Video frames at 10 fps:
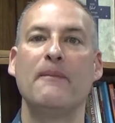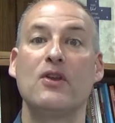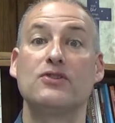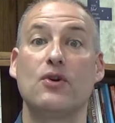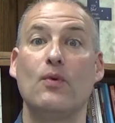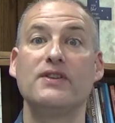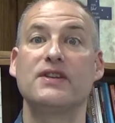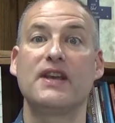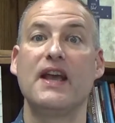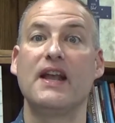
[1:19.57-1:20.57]
So once
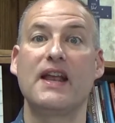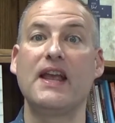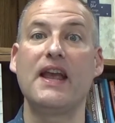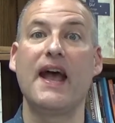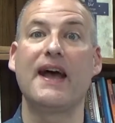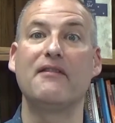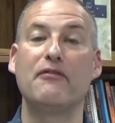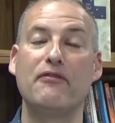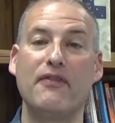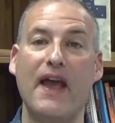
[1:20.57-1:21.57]
again, he had
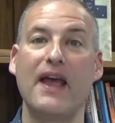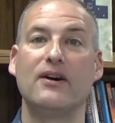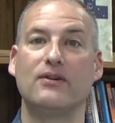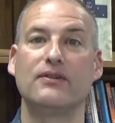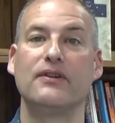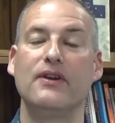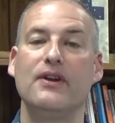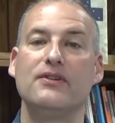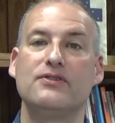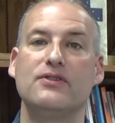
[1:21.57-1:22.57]
failed
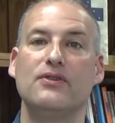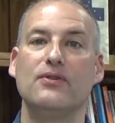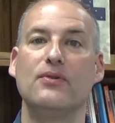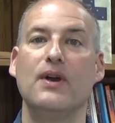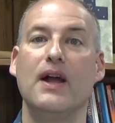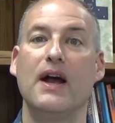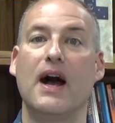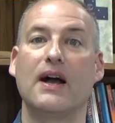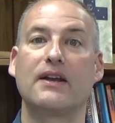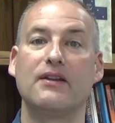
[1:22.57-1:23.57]
to
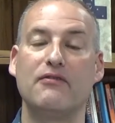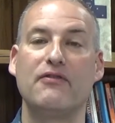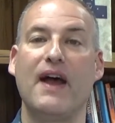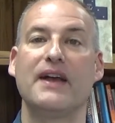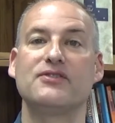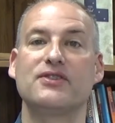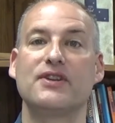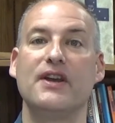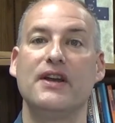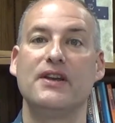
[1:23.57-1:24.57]
uh, confess
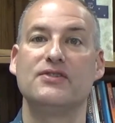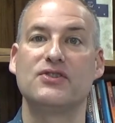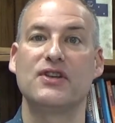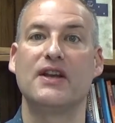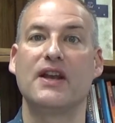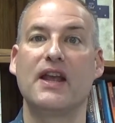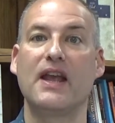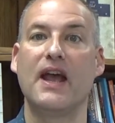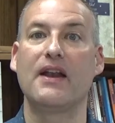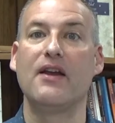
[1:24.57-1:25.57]
his sin.
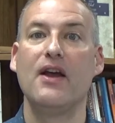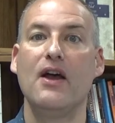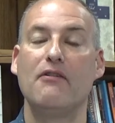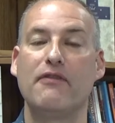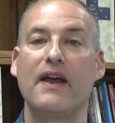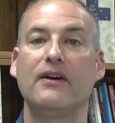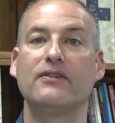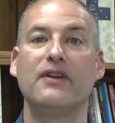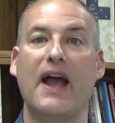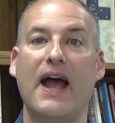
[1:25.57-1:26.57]
He had
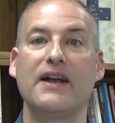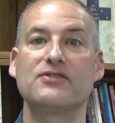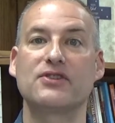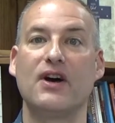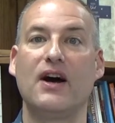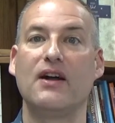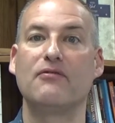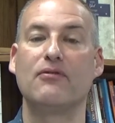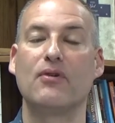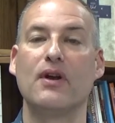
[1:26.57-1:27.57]
failed to ask God
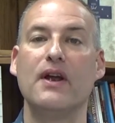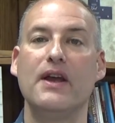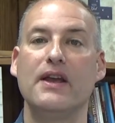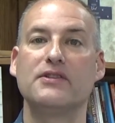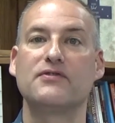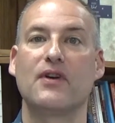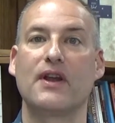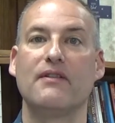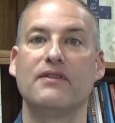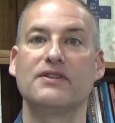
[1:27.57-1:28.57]
for his
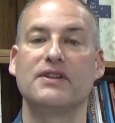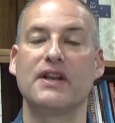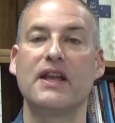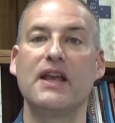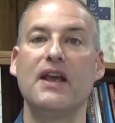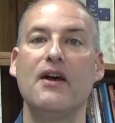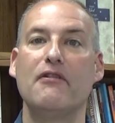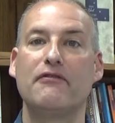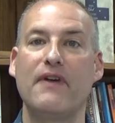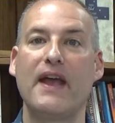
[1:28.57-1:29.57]
forgiveness, and he
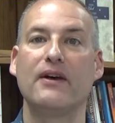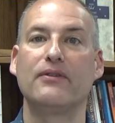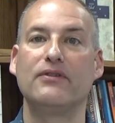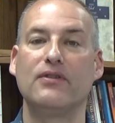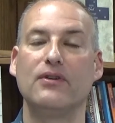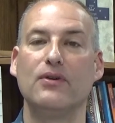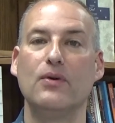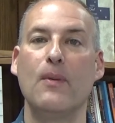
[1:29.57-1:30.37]
failed to